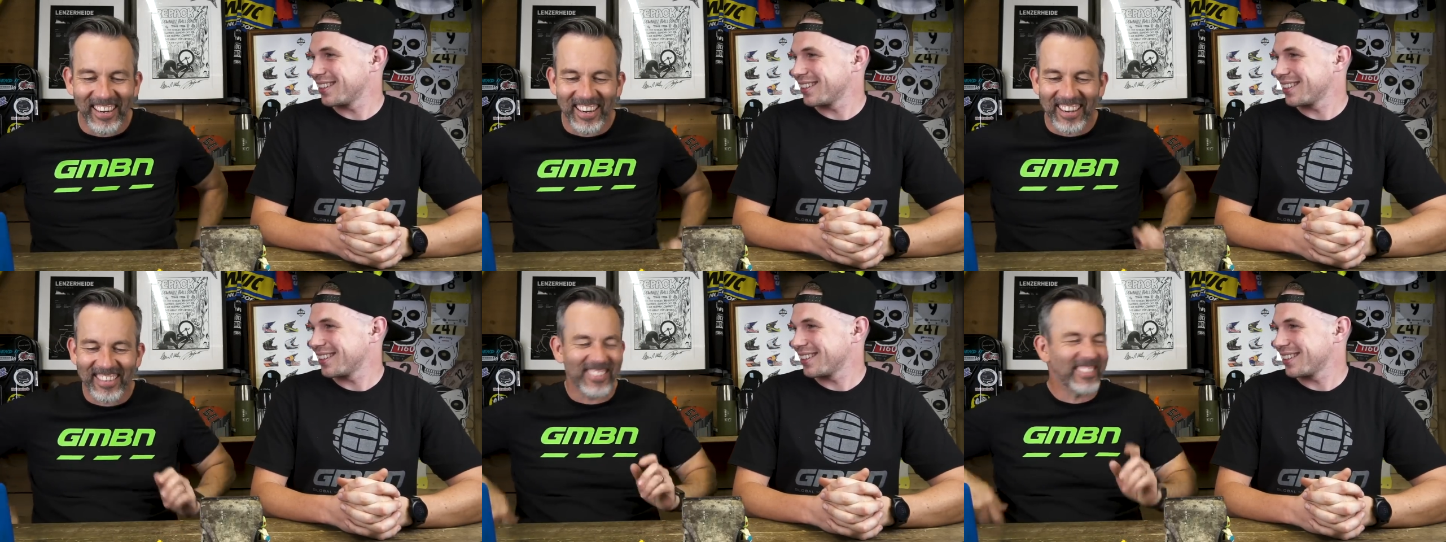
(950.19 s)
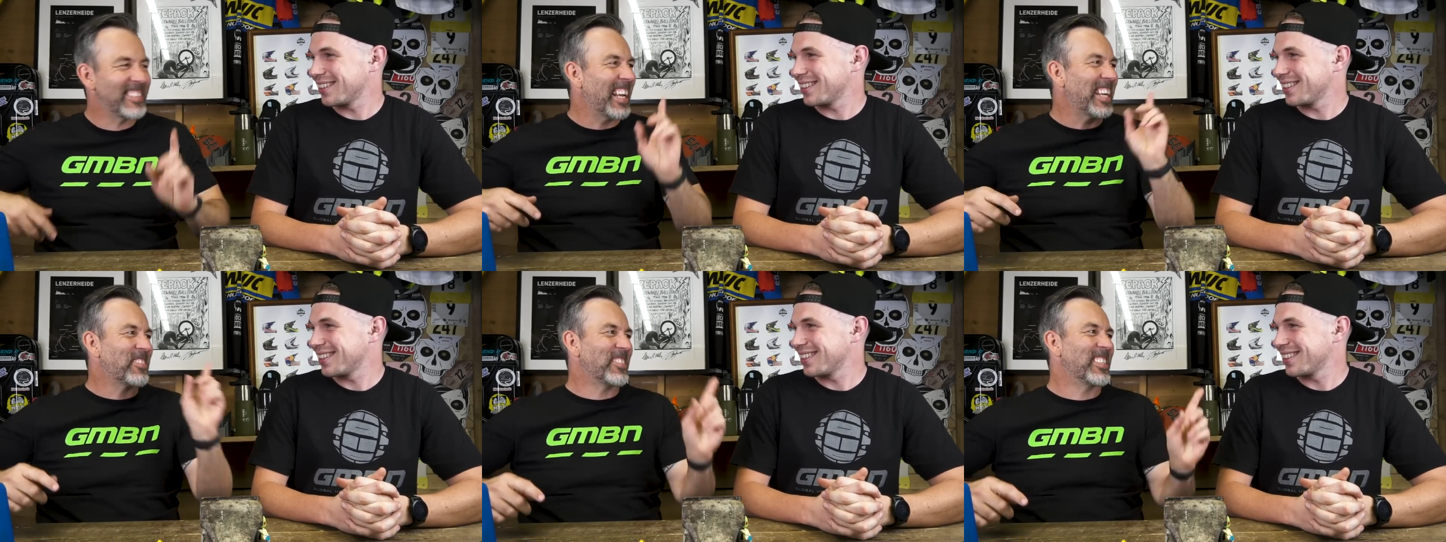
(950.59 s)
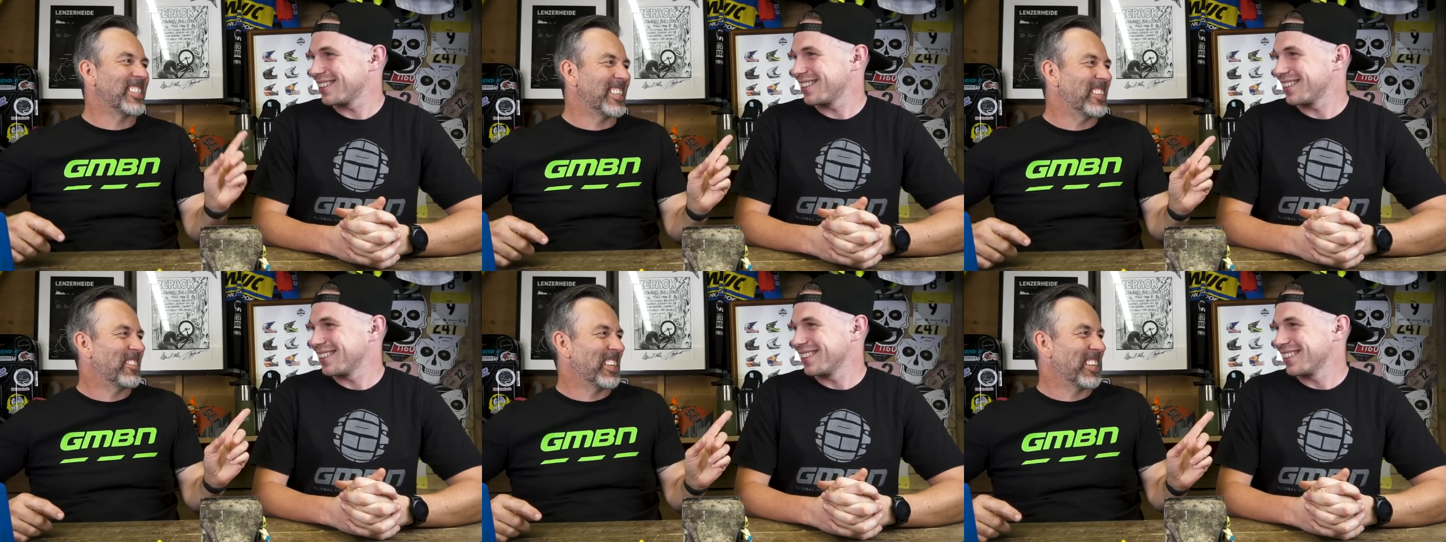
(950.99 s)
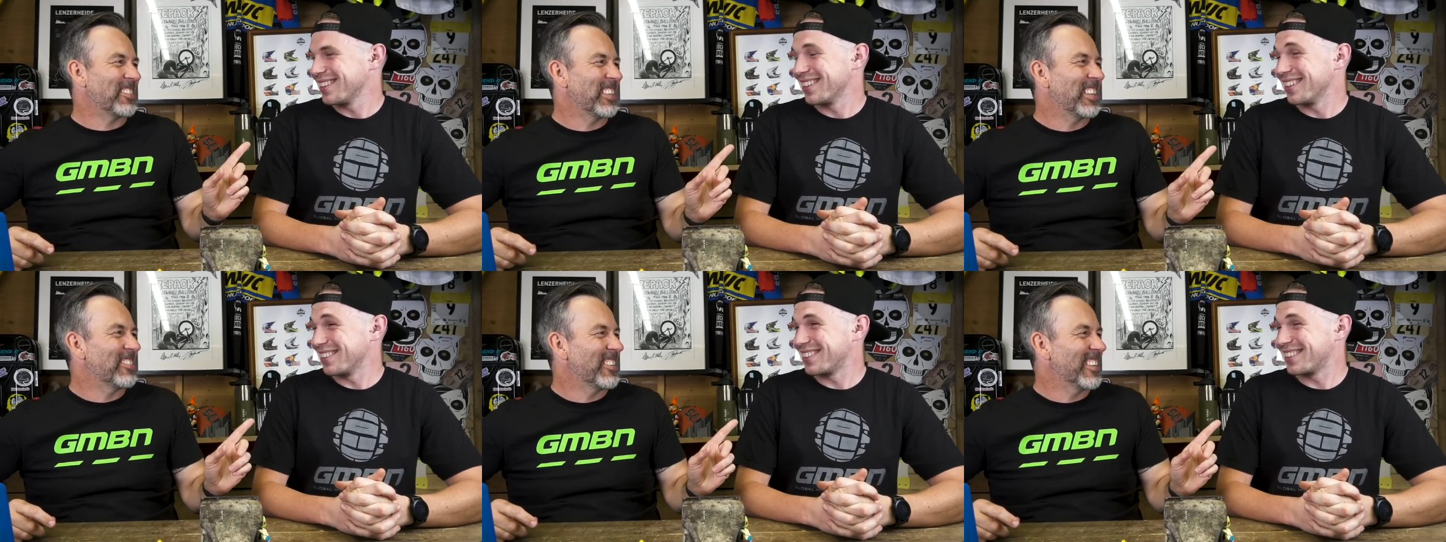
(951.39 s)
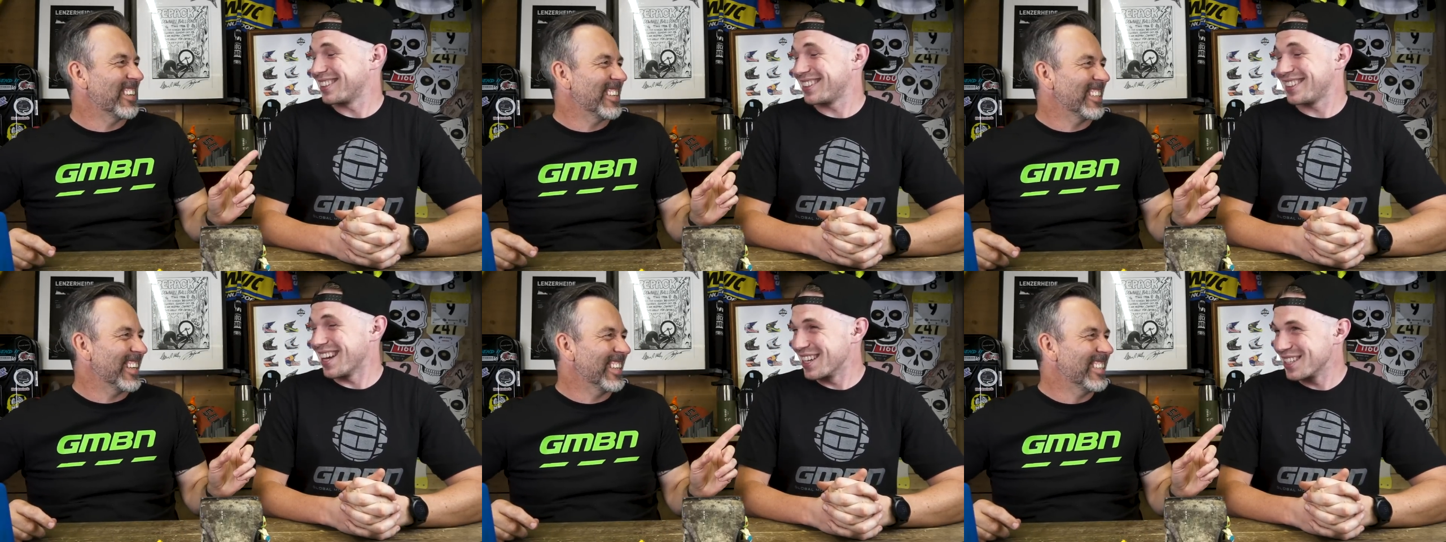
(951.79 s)
Speaker 1: Uh, you're desperate trying to think of another one,
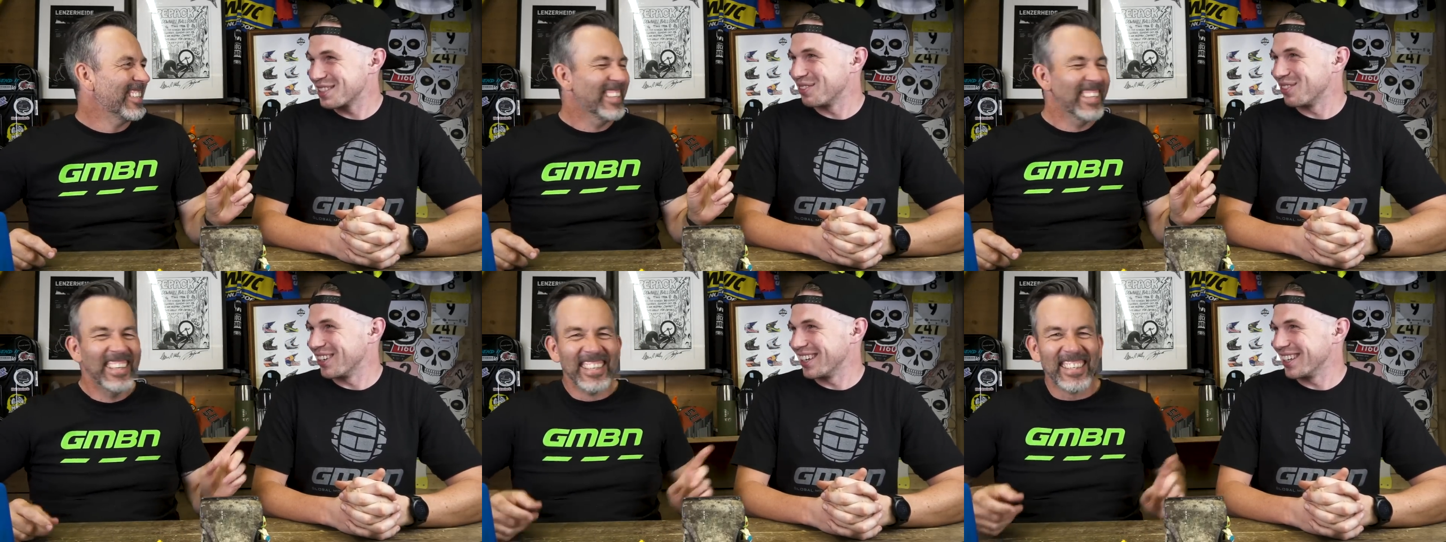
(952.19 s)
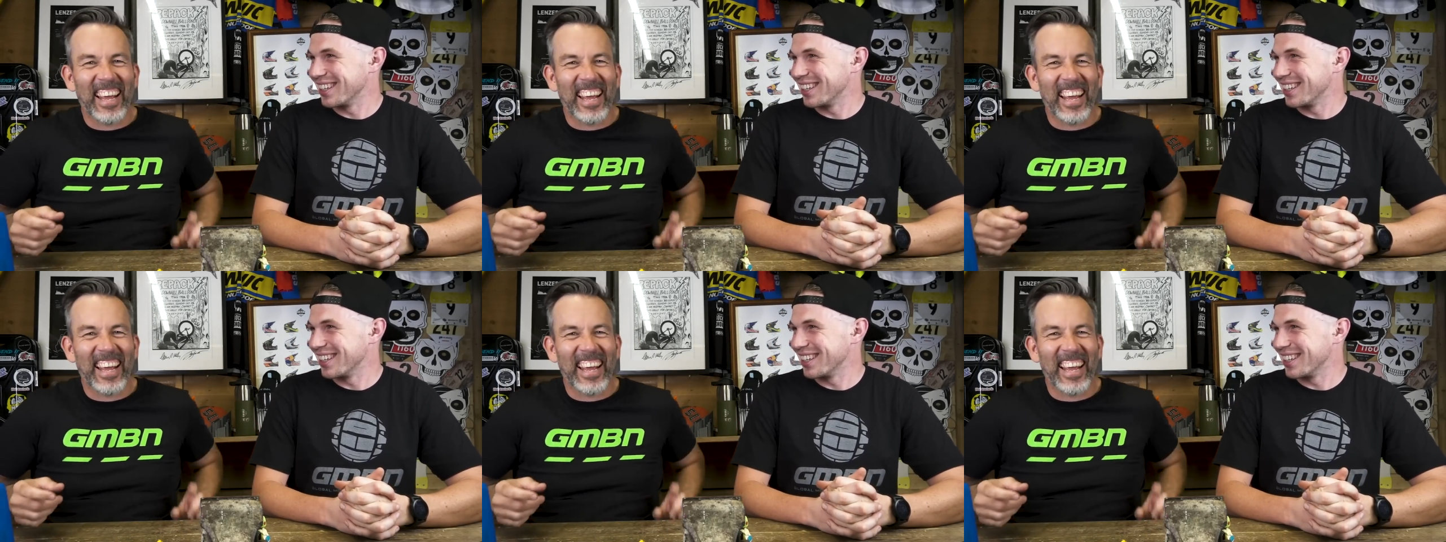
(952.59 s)
aren't you? Desperately.